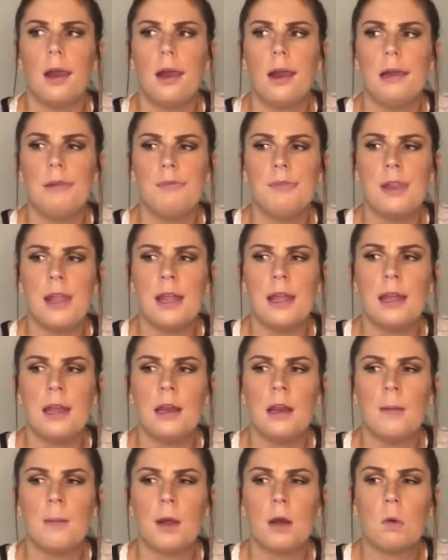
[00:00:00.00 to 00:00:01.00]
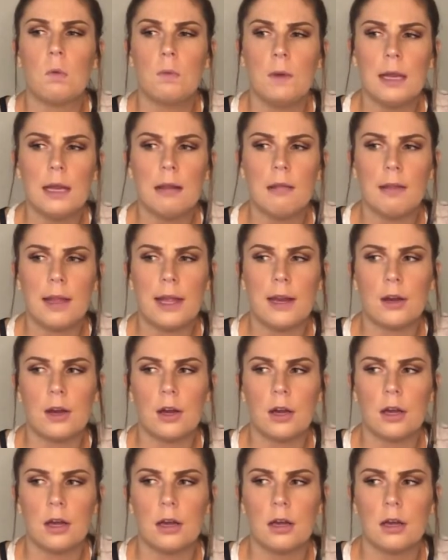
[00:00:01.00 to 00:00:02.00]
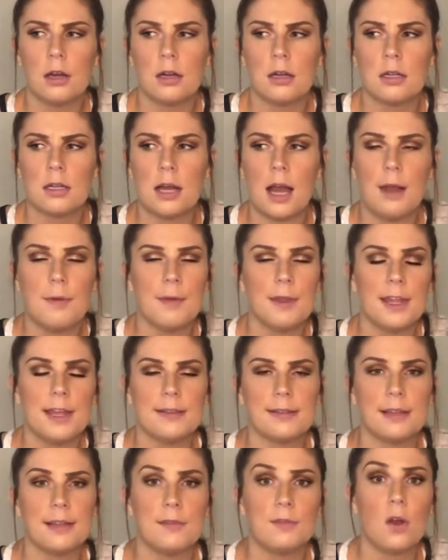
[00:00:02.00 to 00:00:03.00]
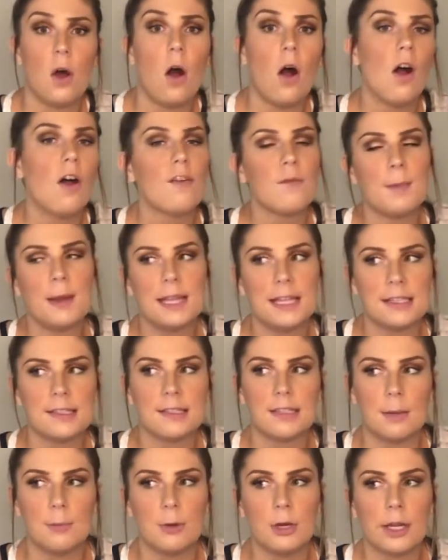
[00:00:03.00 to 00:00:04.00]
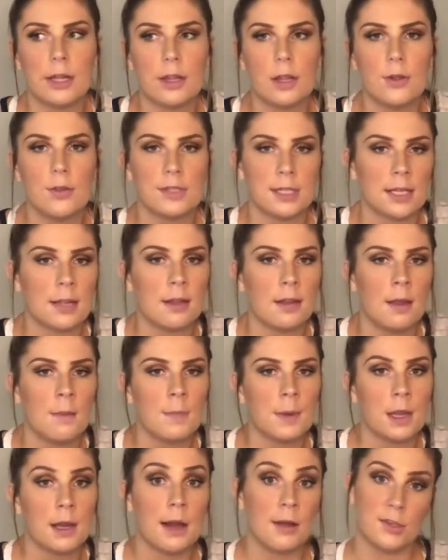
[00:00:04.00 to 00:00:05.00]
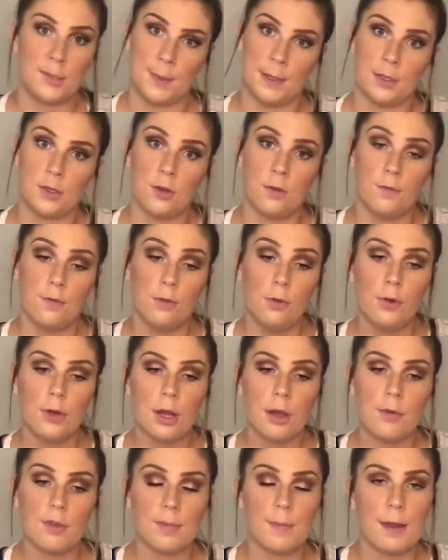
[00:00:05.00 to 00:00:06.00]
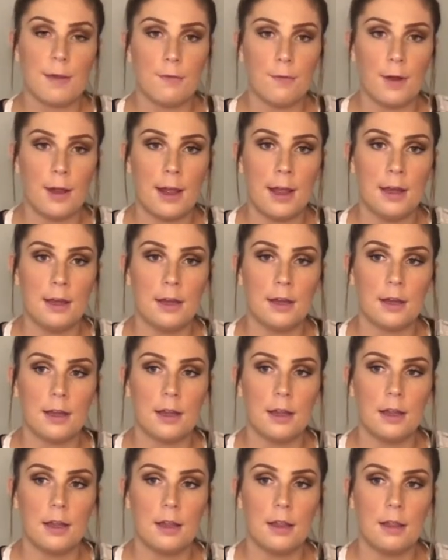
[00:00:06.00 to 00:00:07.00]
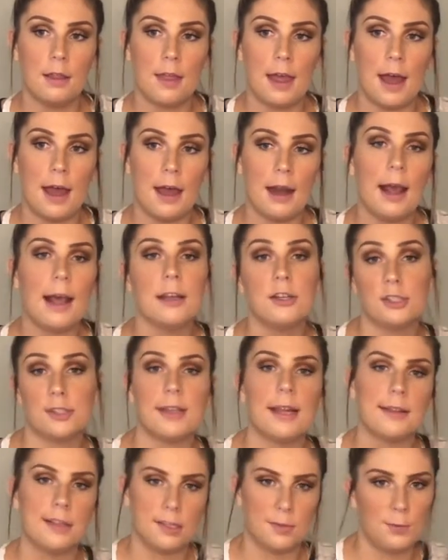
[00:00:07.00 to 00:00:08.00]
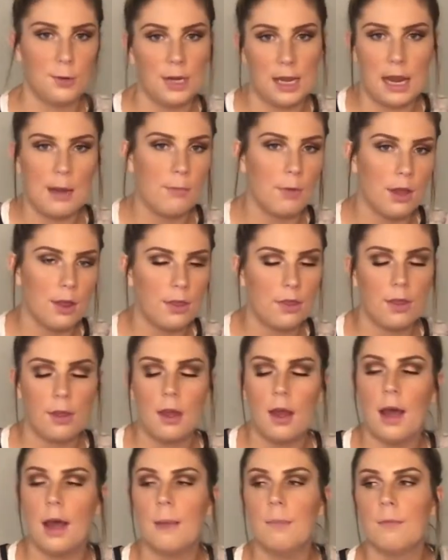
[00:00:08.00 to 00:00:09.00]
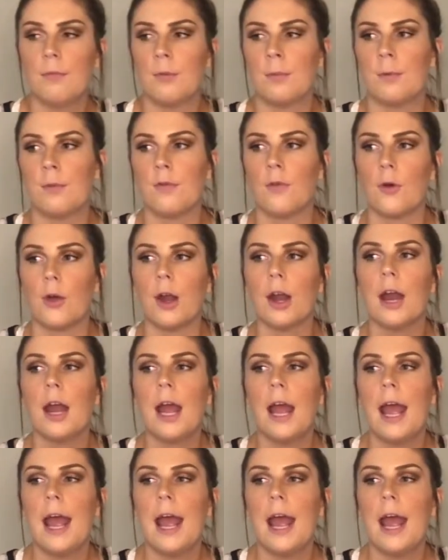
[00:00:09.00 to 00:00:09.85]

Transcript: And then about a week later, I realized I left all of my like summery clothes in Columbia and I was about to go to Florida with my friend that I just had this pregame with from before.